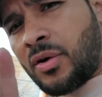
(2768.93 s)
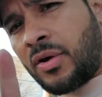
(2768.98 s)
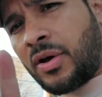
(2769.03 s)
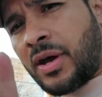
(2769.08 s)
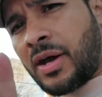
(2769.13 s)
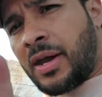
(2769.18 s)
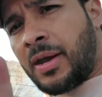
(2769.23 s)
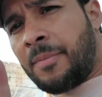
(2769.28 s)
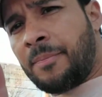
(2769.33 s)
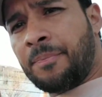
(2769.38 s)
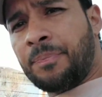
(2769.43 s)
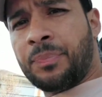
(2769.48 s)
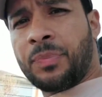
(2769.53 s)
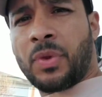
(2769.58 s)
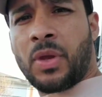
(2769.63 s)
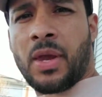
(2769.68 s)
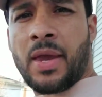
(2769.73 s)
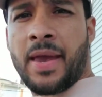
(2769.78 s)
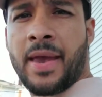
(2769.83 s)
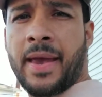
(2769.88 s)
Okay,
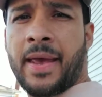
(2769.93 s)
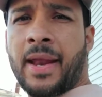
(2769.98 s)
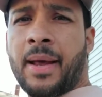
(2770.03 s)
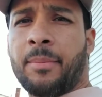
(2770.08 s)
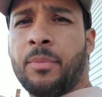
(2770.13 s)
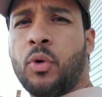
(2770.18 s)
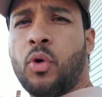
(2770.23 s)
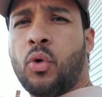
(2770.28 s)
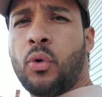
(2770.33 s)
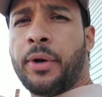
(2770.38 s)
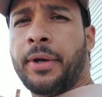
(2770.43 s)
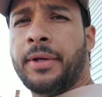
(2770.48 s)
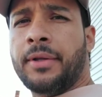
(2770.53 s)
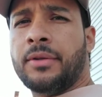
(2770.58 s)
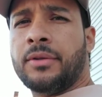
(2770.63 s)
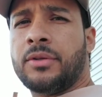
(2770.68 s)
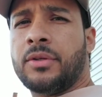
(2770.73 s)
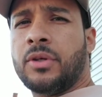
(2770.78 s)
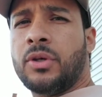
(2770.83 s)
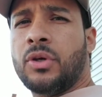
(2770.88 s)
and I'm
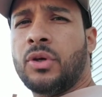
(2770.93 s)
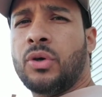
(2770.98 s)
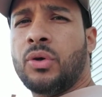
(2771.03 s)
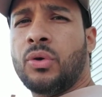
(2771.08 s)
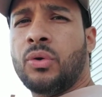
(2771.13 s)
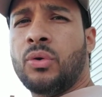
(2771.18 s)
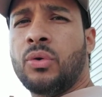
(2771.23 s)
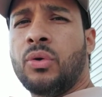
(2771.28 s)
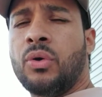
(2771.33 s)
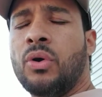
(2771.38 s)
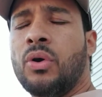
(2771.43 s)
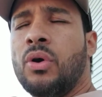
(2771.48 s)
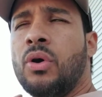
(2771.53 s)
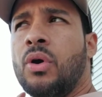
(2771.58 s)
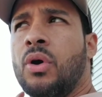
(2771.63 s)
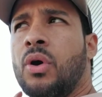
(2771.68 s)
going to